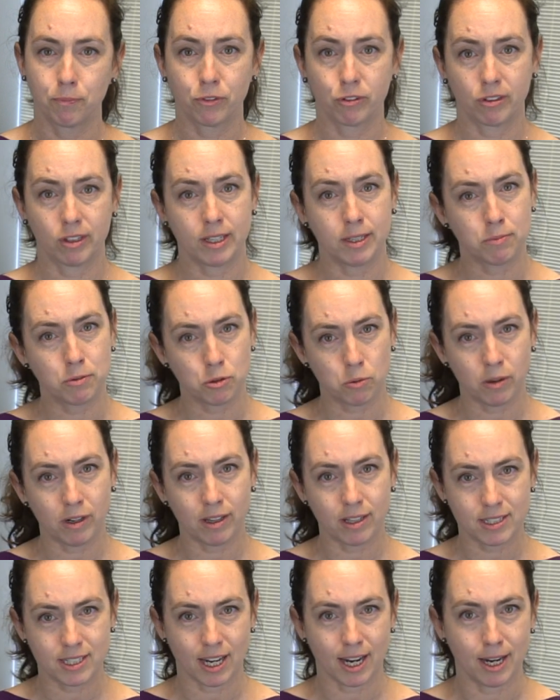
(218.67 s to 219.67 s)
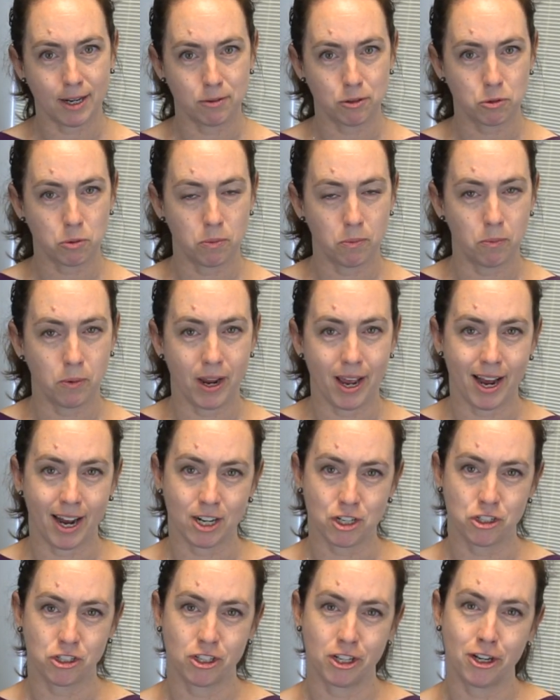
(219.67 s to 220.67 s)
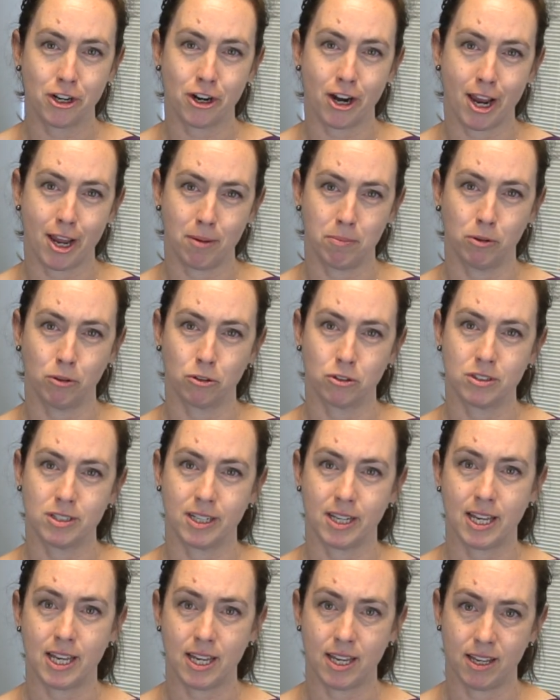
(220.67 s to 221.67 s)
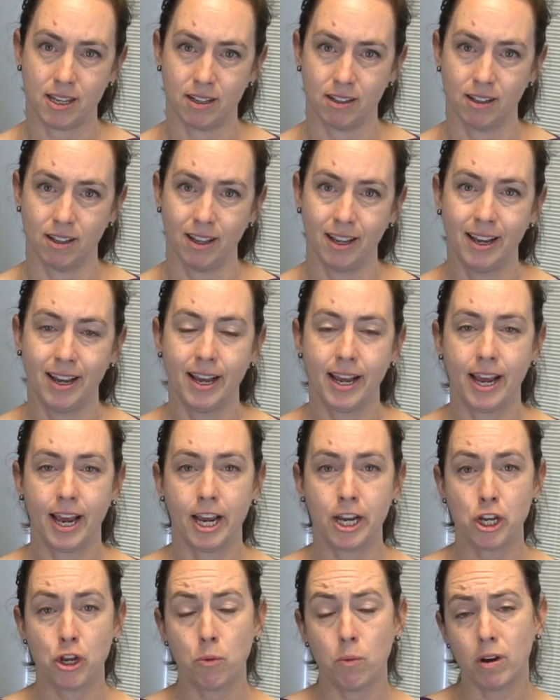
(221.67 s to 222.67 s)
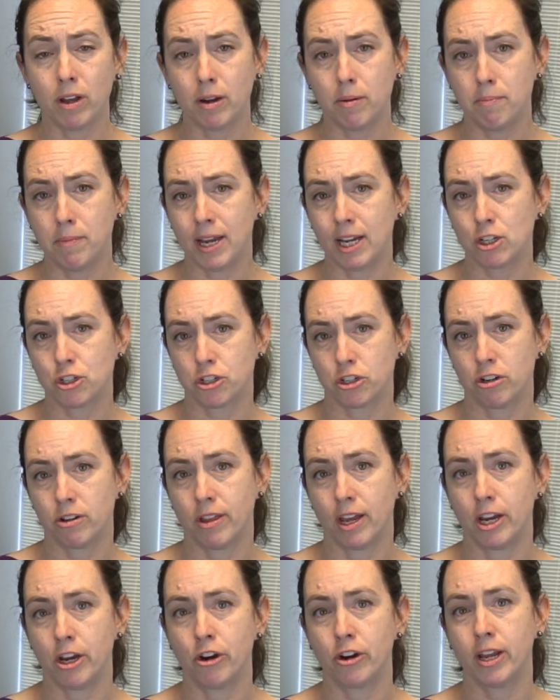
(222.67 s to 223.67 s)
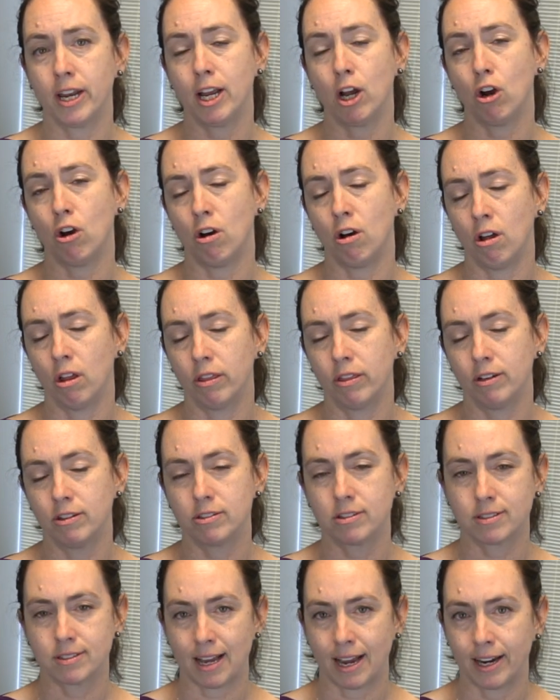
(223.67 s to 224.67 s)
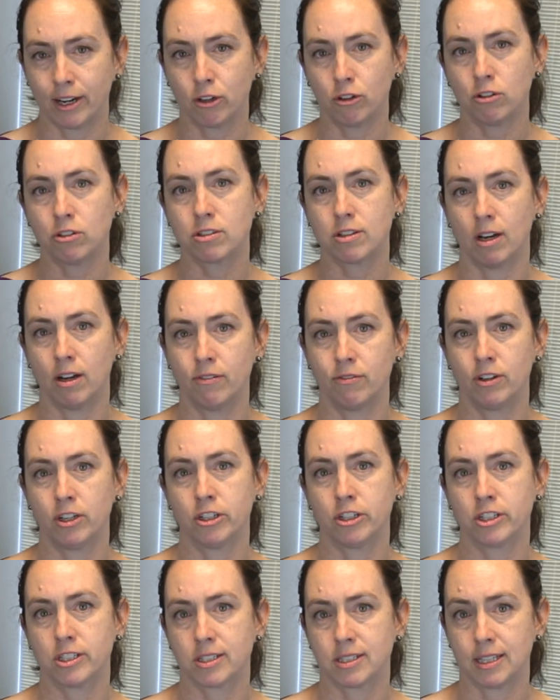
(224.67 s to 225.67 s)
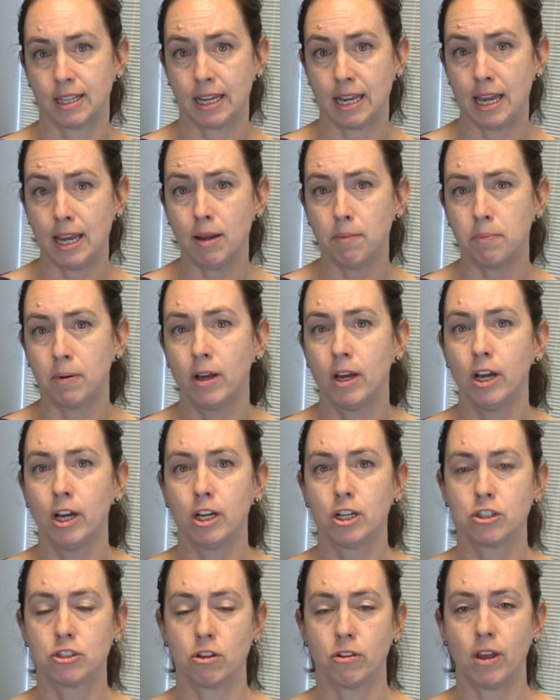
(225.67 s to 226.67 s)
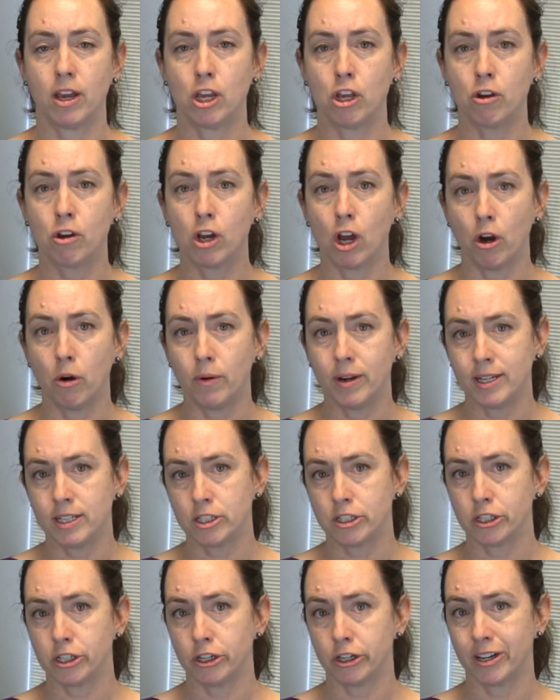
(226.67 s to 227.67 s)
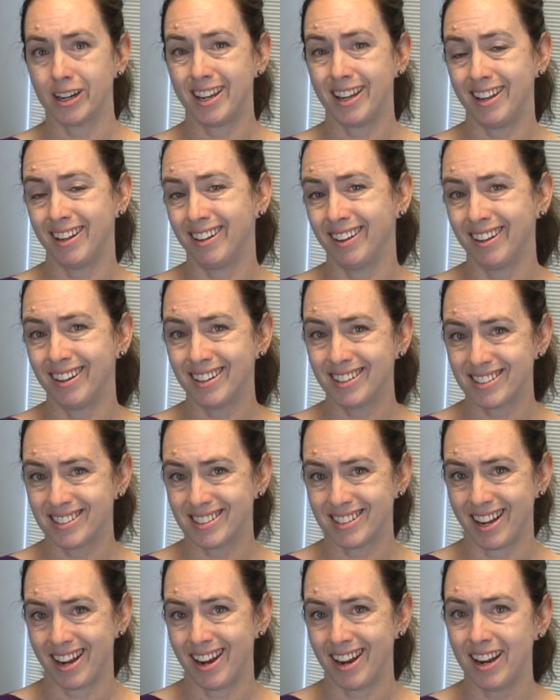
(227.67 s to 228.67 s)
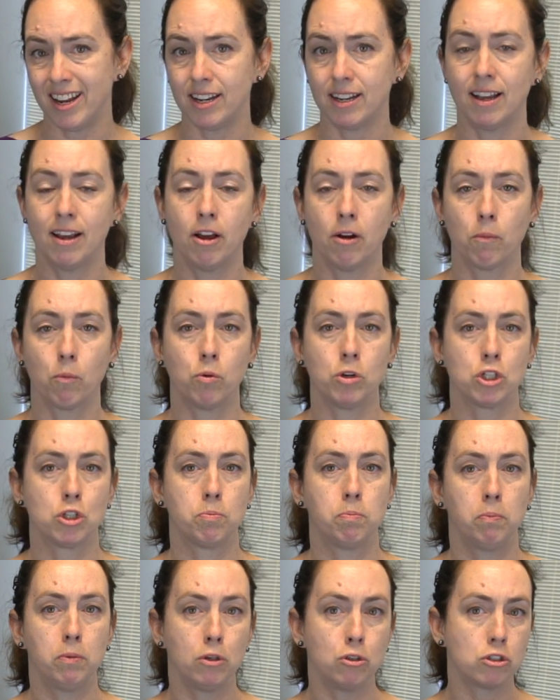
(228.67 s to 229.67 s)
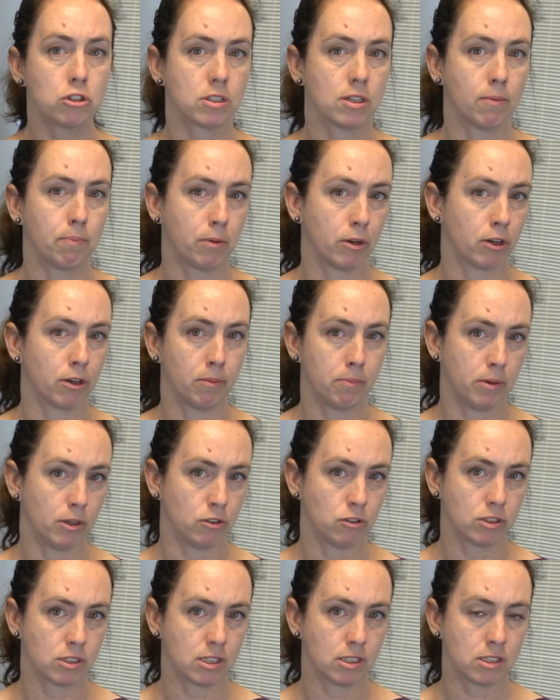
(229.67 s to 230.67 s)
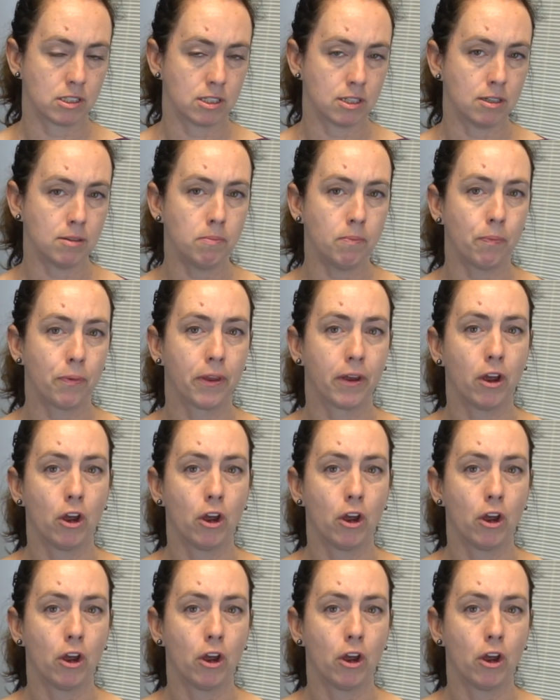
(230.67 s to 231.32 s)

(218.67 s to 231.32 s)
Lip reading: Sleep's one of the times when we actually are able to heal. And you want to make sure that you're getting all those cycles of your sleep so that you go into your healing state, which boosts up your immune system.